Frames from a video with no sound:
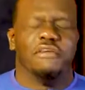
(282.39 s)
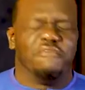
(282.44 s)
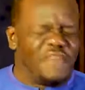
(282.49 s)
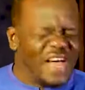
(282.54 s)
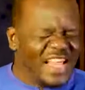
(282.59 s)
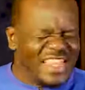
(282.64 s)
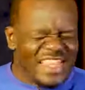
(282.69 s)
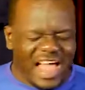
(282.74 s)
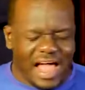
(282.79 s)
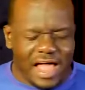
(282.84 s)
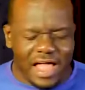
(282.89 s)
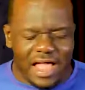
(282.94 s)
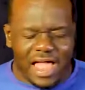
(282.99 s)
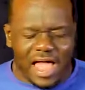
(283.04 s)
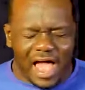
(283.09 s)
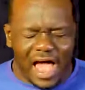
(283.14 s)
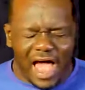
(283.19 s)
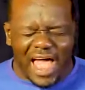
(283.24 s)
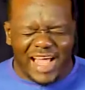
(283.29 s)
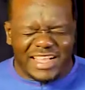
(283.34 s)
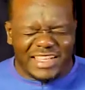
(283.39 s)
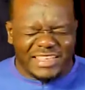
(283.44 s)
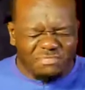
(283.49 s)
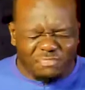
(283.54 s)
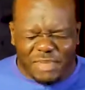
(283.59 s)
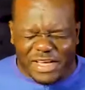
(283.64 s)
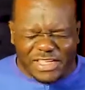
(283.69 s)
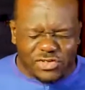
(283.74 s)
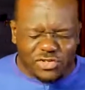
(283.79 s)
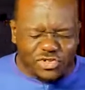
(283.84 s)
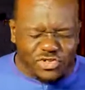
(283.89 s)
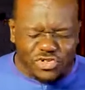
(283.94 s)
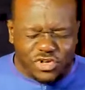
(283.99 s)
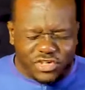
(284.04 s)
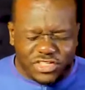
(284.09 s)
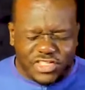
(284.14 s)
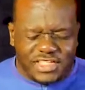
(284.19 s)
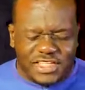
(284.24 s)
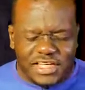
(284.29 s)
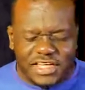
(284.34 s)
Father, ah, Pastor
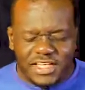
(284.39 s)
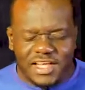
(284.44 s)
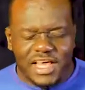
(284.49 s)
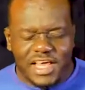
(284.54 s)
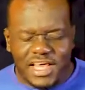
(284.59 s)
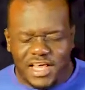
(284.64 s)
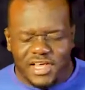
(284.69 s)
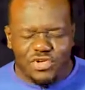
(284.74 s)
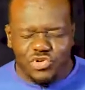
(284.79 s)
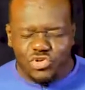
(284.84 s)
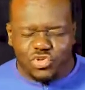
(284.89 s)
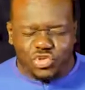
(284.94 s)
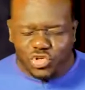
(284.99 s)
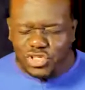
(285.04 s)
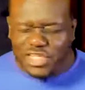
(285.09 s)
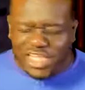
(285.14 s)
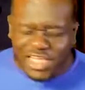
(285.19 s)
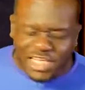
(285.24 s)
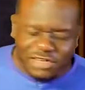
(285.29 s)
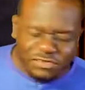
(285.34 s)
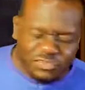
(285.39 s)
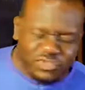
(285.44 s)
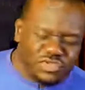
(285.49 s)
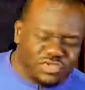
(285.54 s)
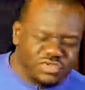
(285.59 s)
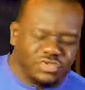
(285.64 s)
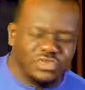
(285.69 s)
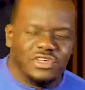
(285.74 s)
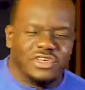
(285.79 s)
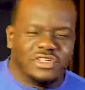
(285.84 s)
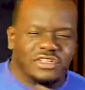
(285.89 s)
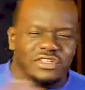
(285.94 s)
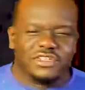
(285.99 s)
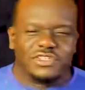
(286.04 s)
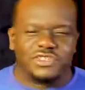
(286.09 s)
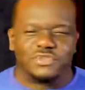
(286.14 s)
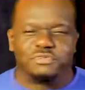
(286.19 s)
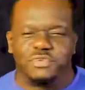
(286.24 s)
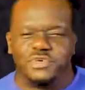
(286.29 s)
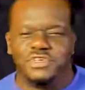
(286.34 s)
George said he used to take him through the
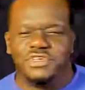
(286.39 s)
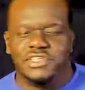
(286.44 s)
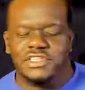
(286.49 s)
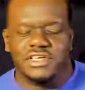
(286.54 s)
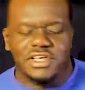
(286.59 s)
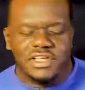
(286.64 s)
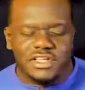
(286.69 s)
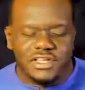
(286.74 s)
spirit,